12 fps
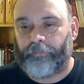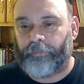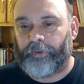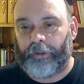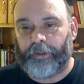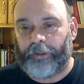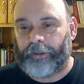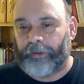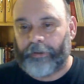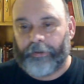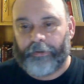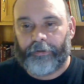the
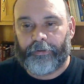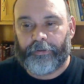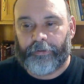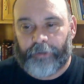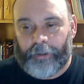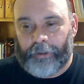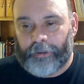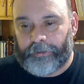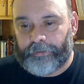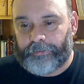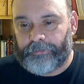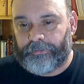
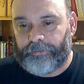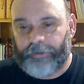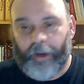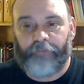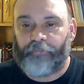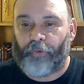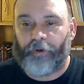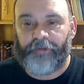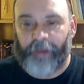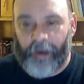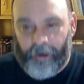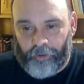Grand Forks
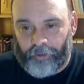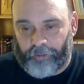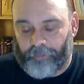Herald,